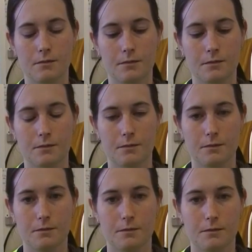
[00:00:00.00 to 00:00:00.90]

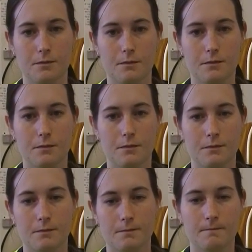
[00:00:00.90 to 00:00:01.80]
Nobody speaks.